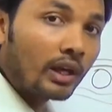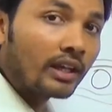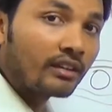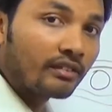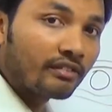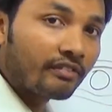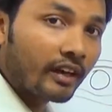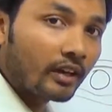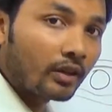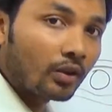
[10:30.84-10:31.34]
and the
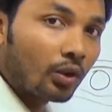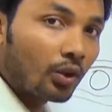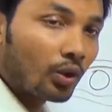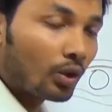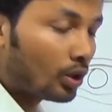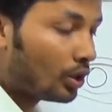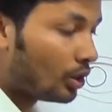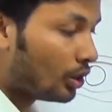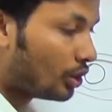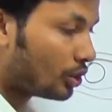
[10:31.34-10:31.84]
fan
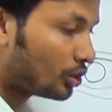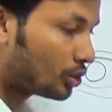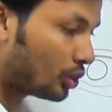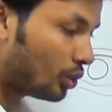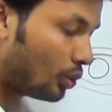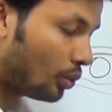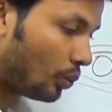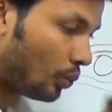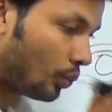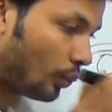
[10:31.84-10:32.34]
coal.
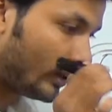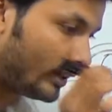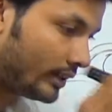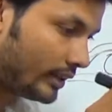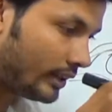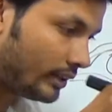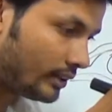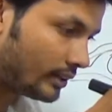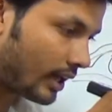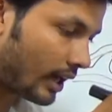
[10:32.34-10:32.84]
So
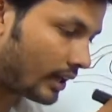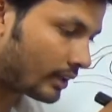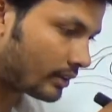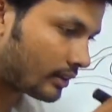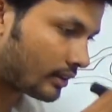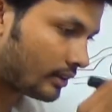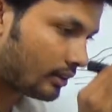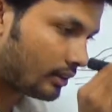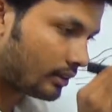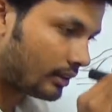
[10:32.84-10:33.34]
within
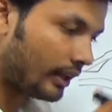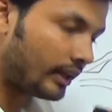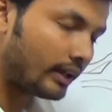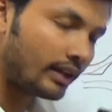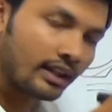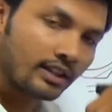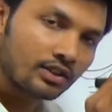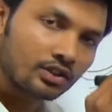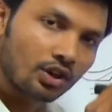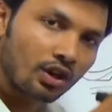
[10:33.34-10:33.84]
that
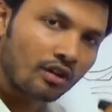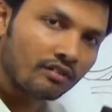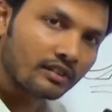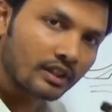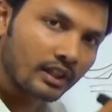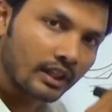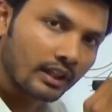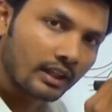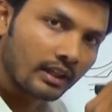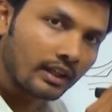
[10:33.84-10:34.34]
thickness of
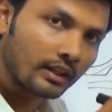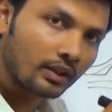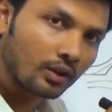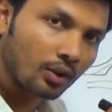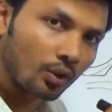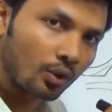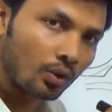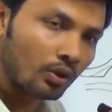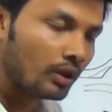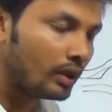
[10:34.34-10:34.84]
the inlet
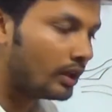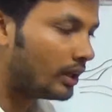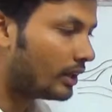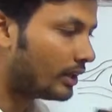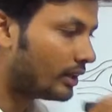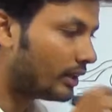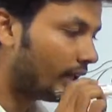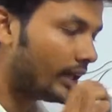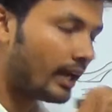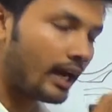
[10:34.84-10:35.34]
coal,
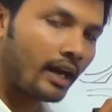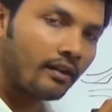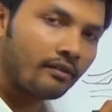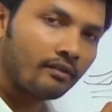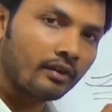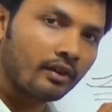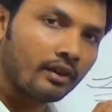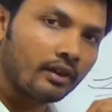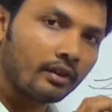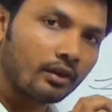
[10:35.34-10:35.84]
they
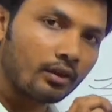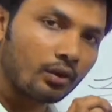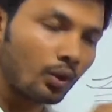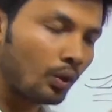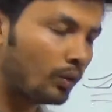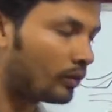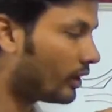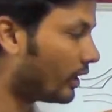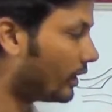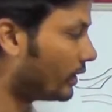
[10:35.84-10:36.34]
have
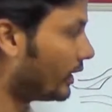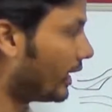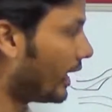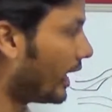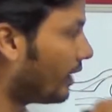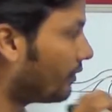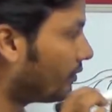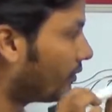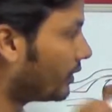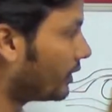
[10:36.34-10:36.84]

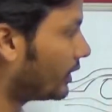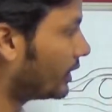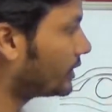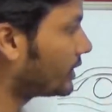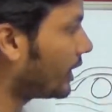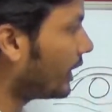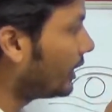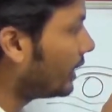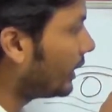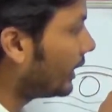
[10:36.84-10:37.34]

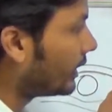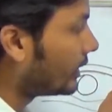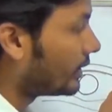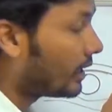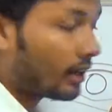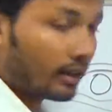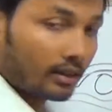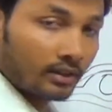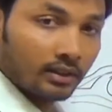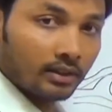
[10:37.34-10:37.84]
designed a
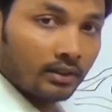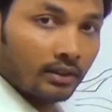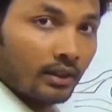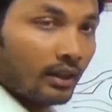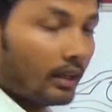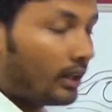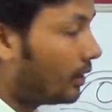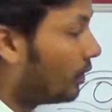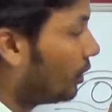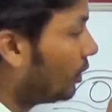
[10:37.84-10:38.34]
ducts.
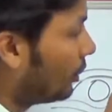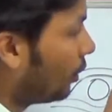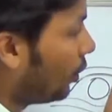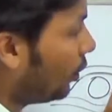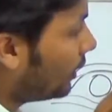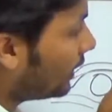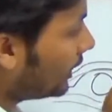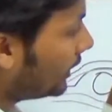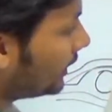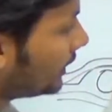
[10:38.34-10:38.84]

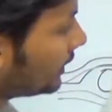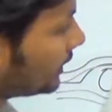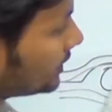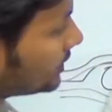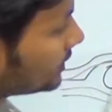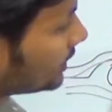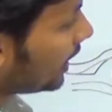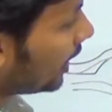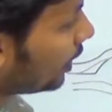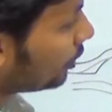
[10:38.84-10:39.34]
Over here
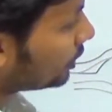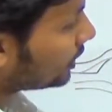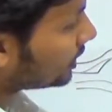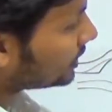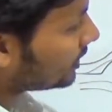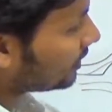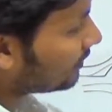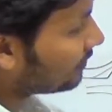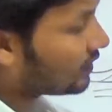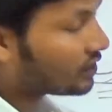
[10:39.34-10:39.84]
is the outer
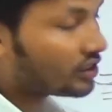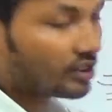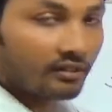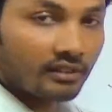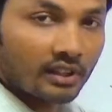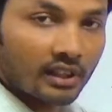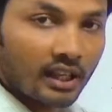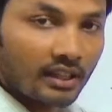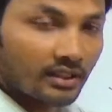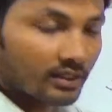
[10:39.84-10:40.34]
surface of
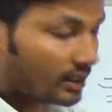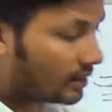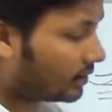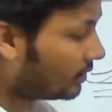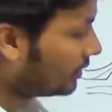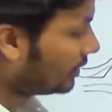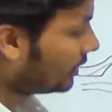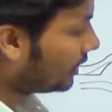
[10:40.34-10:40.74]
the nozzle